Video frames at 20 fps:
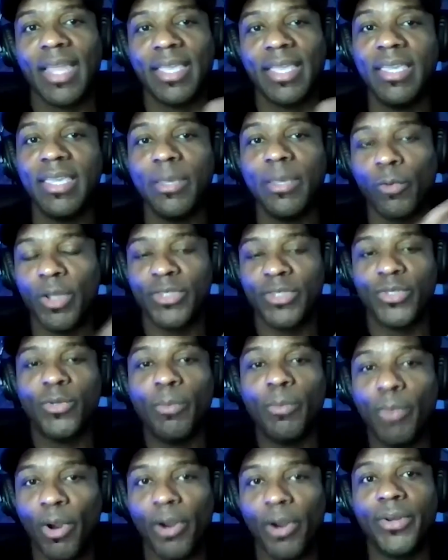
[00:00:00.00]
like he and
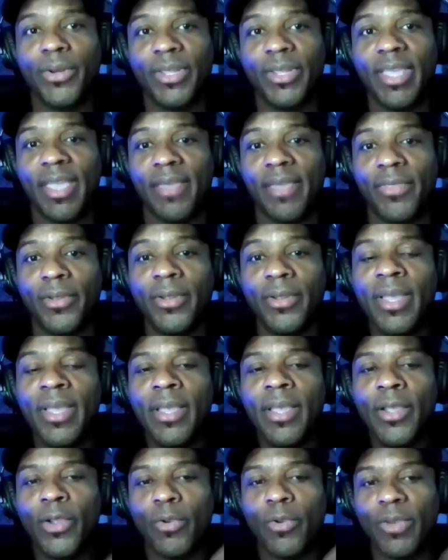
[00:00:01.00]
Russell partner together,
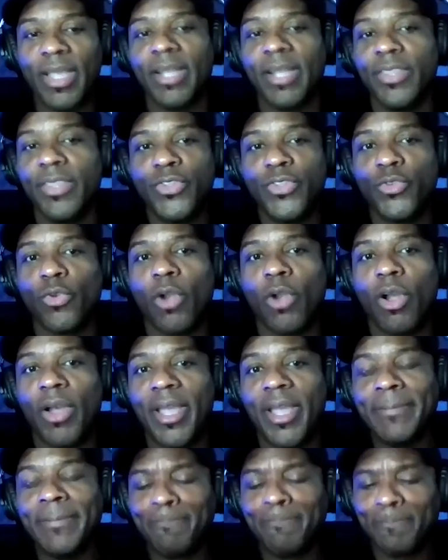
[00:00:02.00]
created this
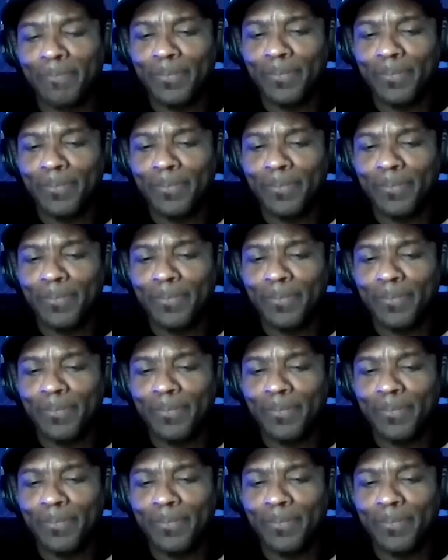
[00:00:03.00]
drawing,